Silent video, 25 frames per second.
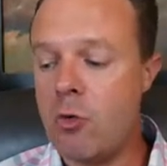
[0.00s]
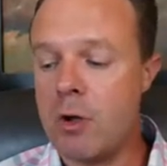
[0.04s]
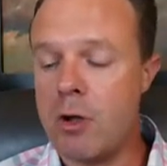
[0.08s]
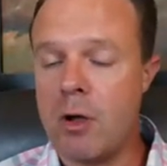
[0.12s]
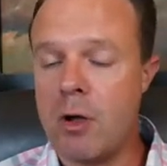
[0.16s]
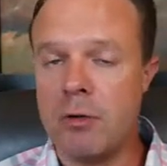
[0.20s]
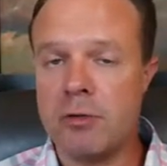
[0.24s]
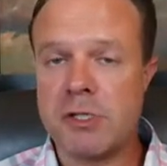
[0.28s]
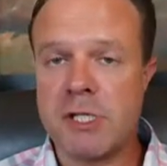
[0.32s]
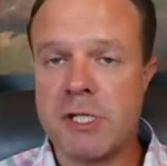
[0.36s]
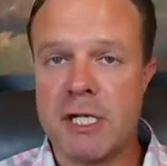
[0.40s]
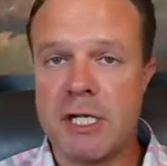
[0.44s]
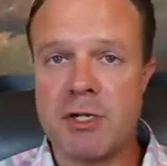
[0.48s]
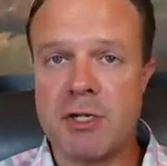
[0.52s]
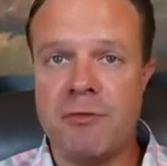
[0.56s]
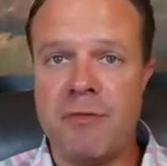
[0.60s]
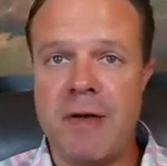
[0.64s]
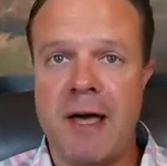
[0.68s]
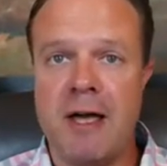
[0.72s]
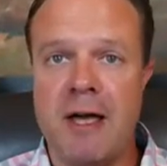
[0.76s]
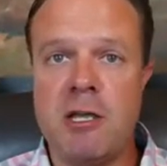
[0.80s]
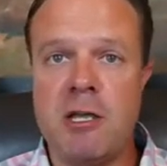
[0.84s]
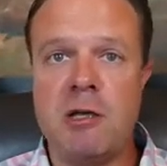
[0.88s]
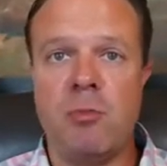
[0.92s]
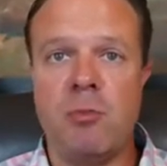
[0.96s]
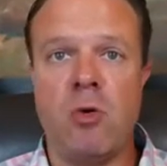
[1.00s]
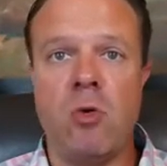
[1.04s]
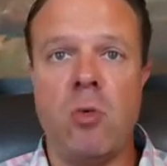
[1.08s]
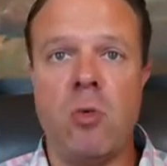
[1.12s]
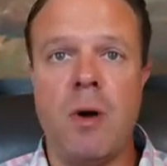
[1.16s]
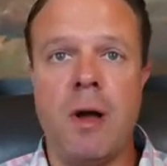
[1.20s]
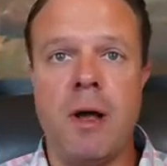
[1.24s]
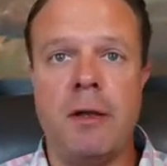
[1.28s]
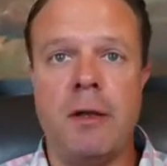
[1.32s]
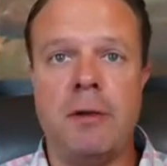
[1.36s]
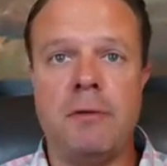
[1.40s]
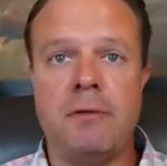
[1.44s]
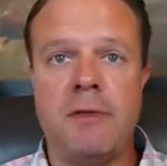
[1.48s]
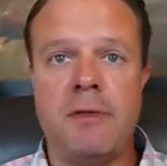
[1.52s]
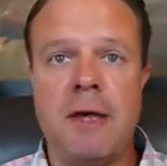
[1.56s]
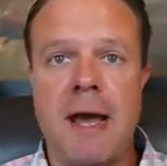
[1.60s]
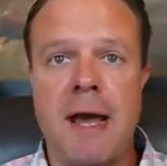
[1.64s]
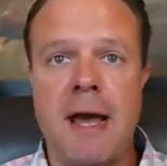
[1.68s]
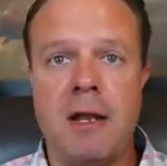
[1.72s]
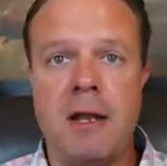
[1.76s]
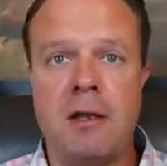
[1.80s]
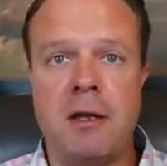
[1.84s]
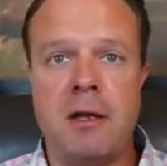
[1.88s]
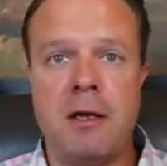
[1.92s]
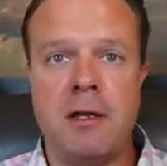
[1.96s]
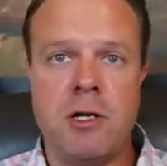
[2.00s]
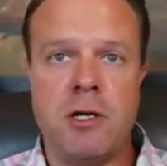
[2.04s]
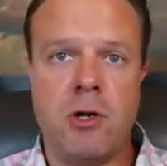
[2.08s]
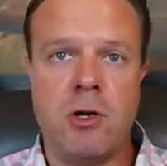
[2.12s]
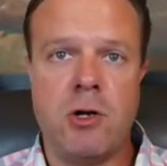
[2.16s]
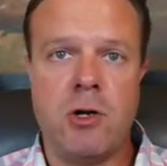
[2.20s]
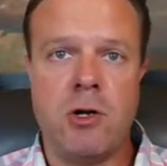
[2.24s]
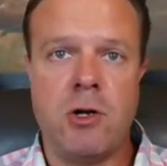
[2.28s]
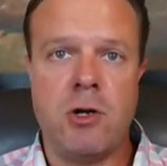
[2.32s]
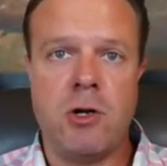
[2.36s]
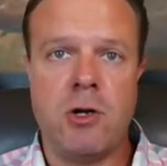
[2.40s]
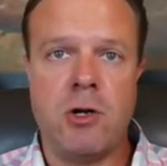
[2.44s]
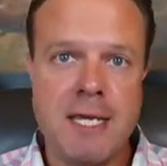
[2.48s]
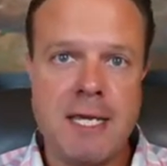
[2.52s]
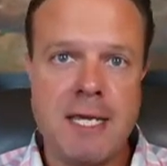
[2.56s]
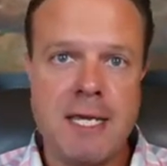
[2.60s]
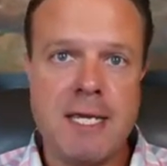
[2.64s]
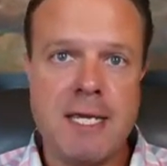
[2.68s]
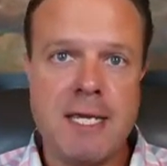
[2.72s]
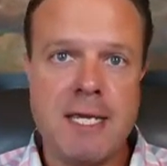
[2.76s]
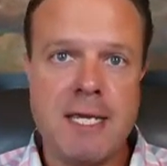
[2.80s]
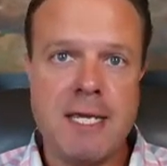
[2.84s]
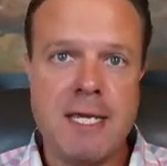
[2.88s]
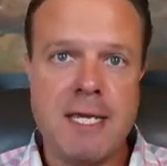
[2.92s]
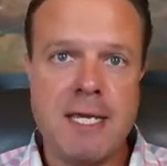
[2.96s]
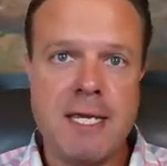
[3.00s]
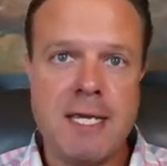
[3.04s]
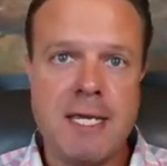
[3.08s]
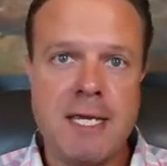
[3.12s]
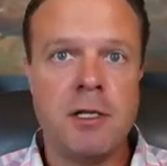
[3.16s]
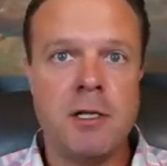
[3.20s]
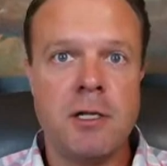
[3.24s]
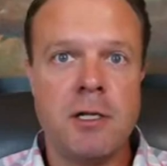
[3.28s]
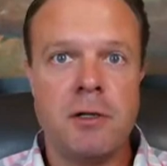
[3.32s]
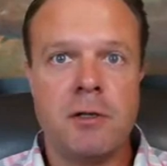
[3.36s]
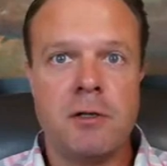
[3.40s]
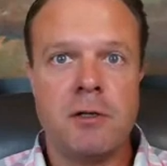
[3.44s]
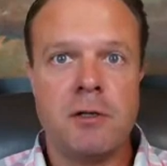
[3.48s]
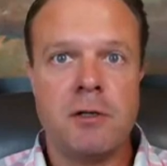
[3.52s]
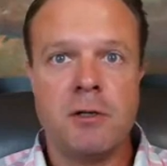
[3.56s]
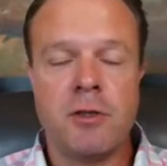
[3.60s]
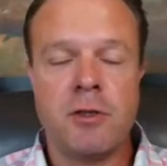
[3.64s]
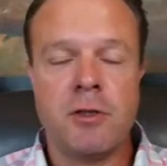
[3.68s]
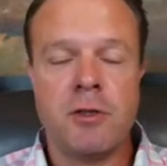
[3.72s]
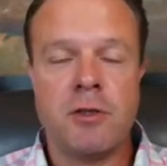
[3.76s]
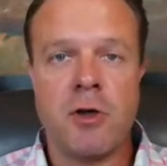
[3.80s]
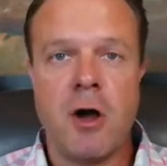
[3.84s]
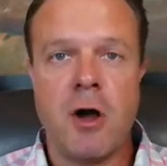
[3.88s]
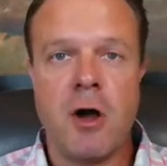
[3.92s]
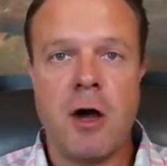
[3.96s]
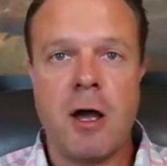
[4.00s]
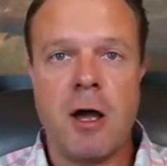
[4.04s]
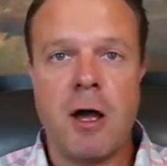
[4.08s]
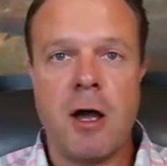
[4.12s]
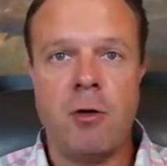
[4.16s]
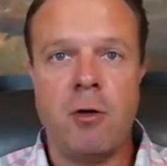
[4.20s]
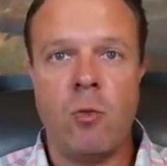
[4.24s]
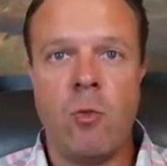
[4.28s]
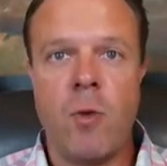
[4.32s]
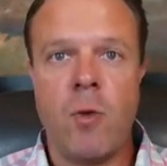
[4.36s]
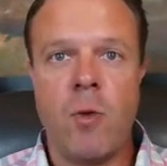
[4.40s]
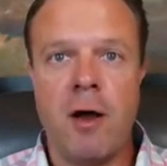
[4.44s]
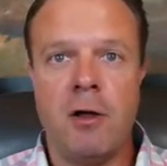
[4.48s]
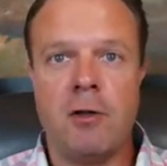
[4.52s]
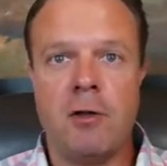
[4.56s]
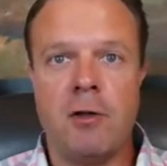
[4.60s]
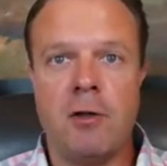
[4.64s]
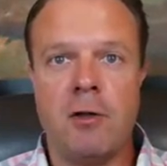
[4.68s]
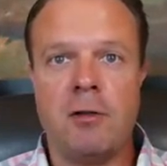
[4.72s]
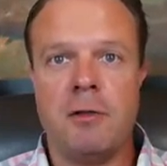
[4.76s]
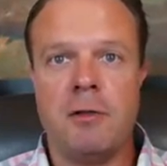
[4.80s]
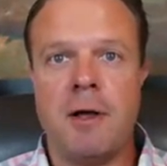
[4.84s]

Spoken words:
such a valuable one that IKEA thought, well,